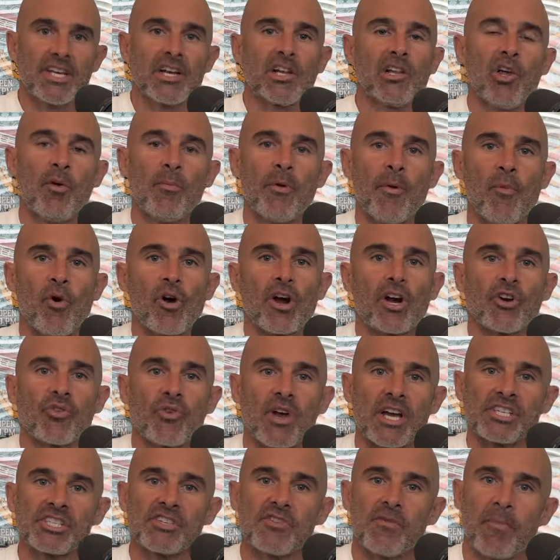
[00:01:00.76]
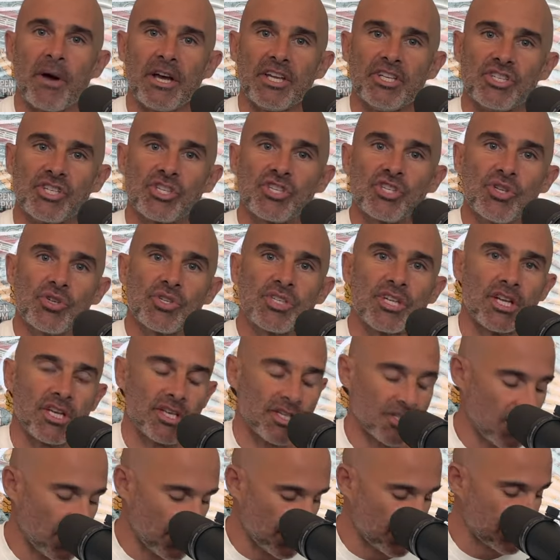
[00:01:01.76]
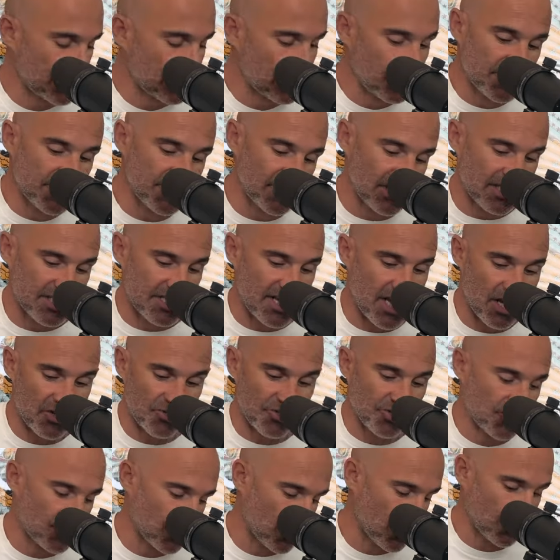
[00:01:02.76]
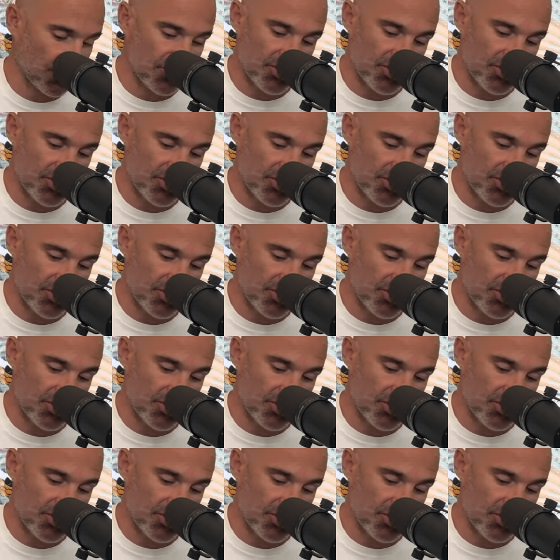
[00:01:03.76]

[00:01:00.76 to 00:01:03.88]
a little bit more aggressive by just using exclusively downstrokes.